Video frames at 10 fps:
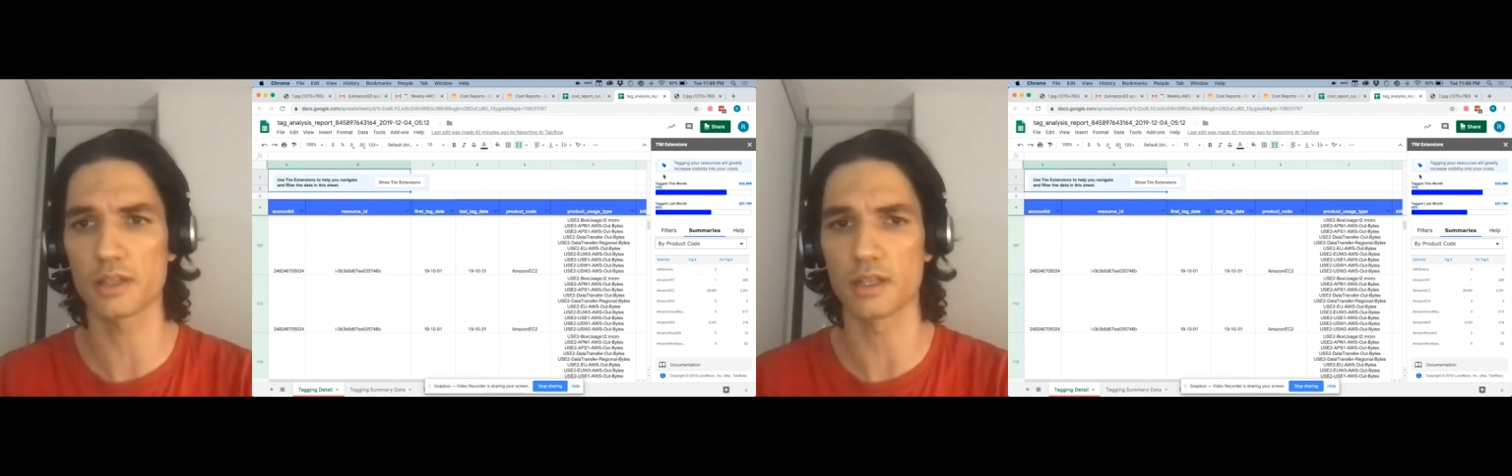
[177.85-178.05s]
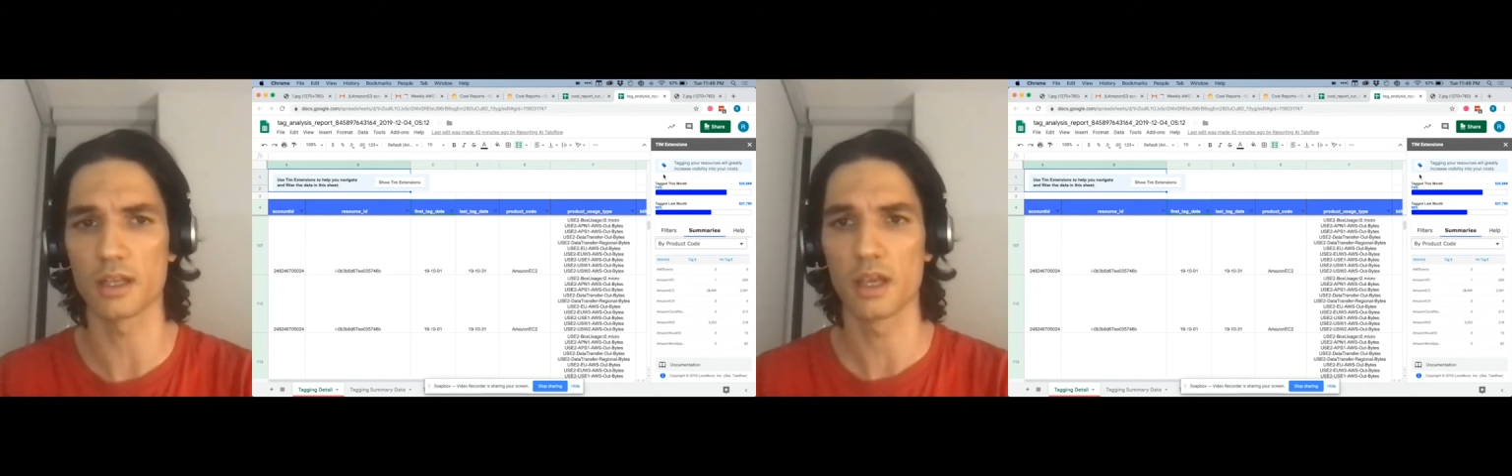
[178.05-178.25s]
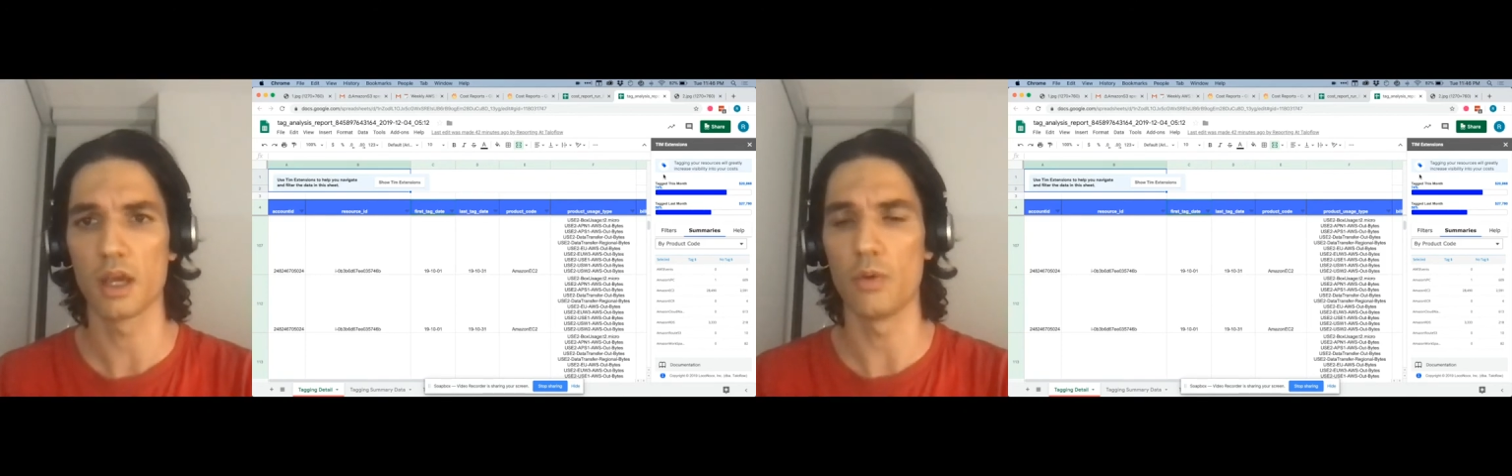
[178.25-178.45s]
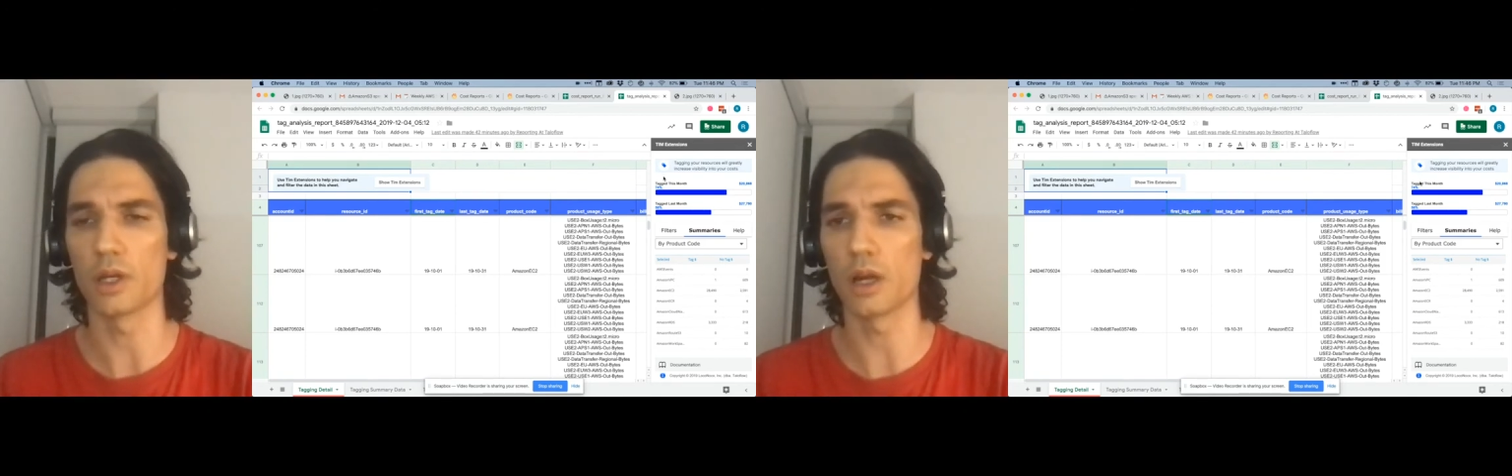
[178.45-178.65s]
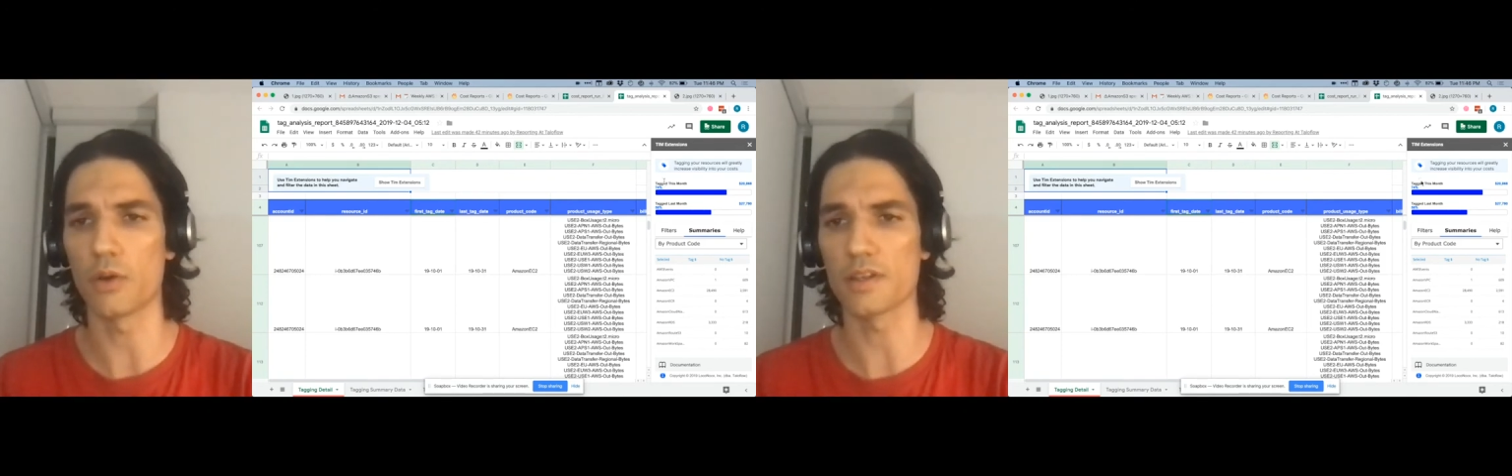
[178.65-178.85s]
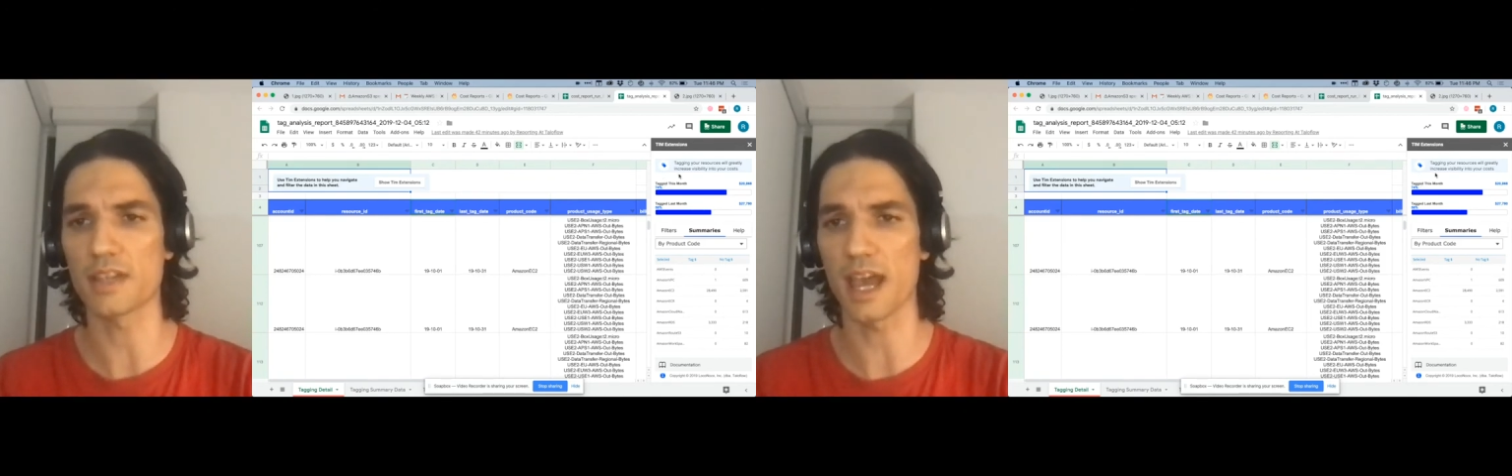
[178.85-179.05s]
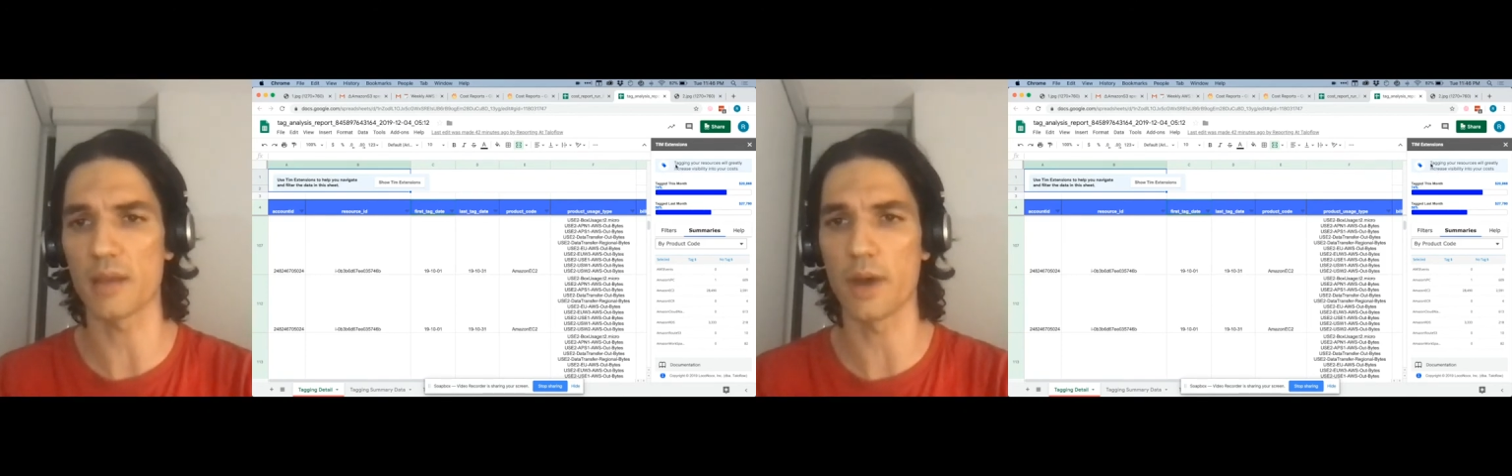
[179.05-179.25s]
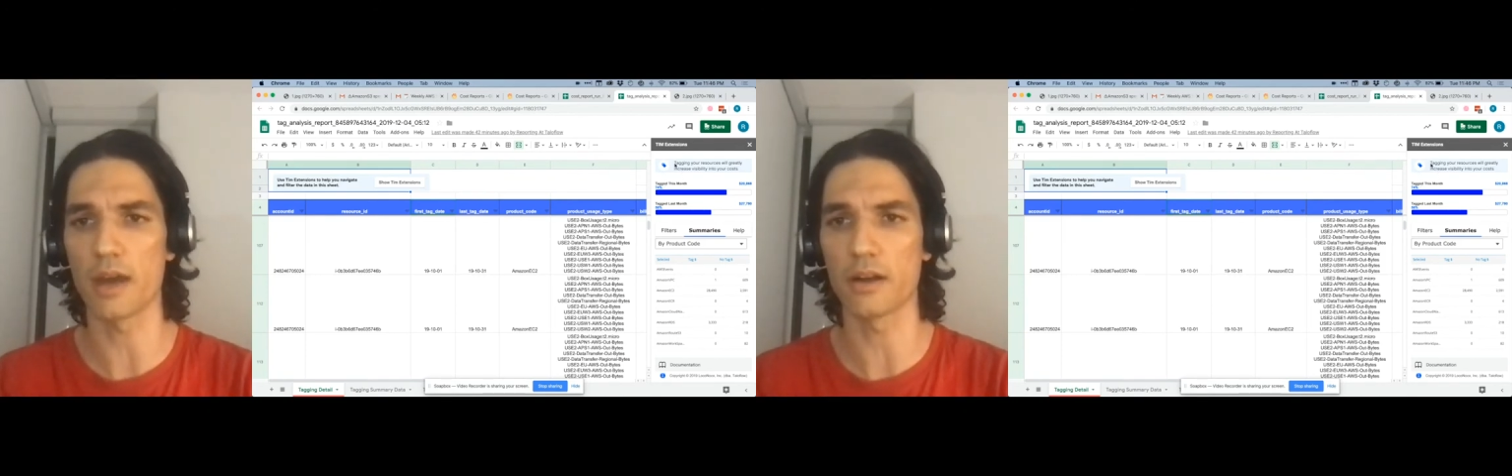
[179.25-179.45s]
and we could always
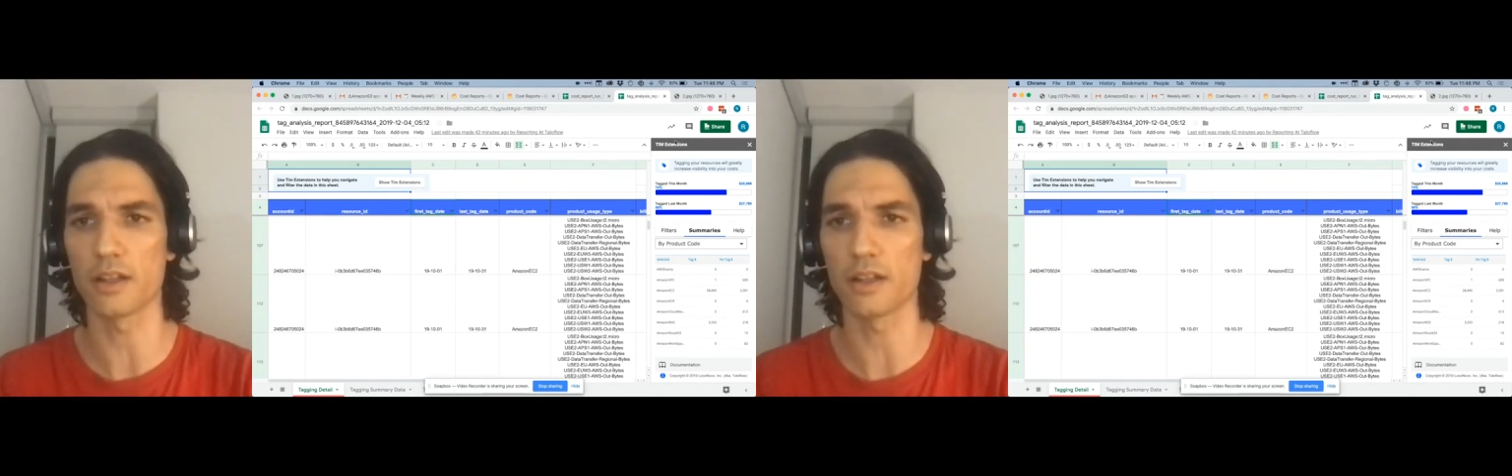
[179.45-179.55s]
tag better.